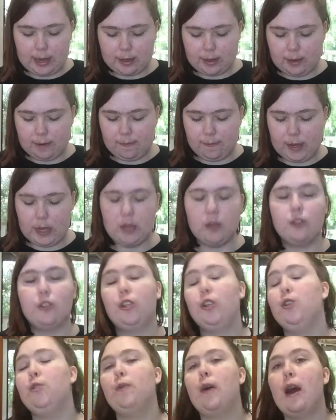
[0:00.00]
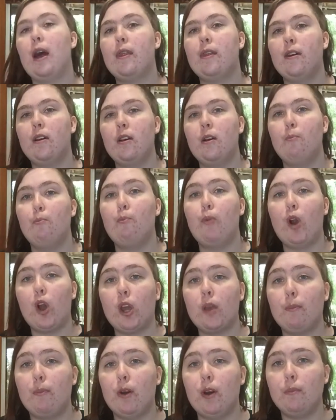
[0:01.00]
actually found two other
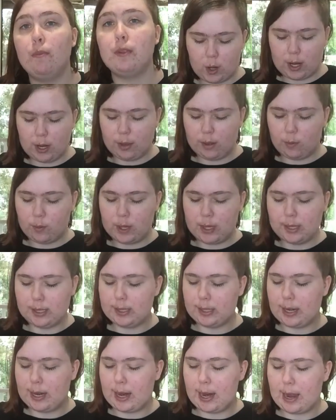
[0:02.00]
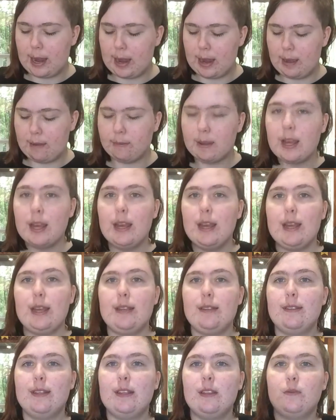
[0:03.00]
Pocket Pop. One of the ones that I have
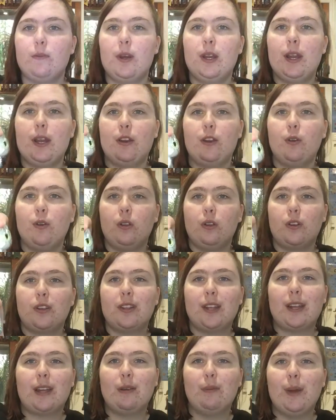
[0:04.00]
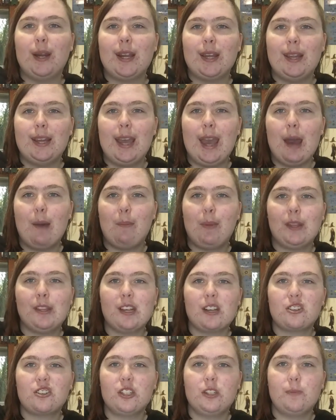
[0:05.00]
is this one. I know it looks like a regular cat, but it's
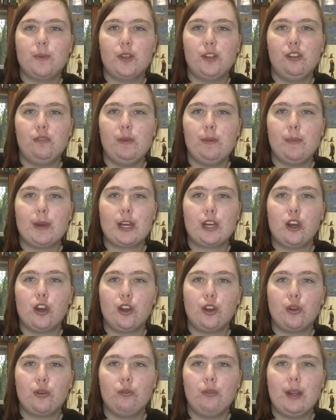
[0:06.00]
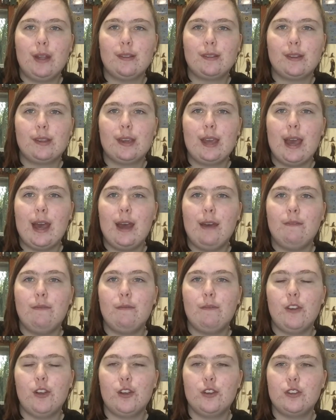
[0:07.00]
actually supposed to be McGonagall as a cat
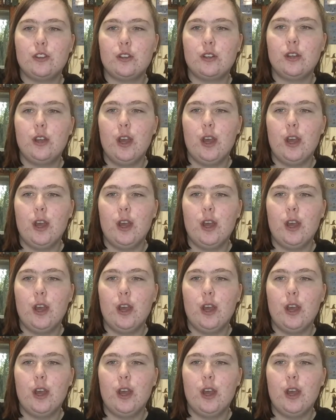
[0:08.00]
version.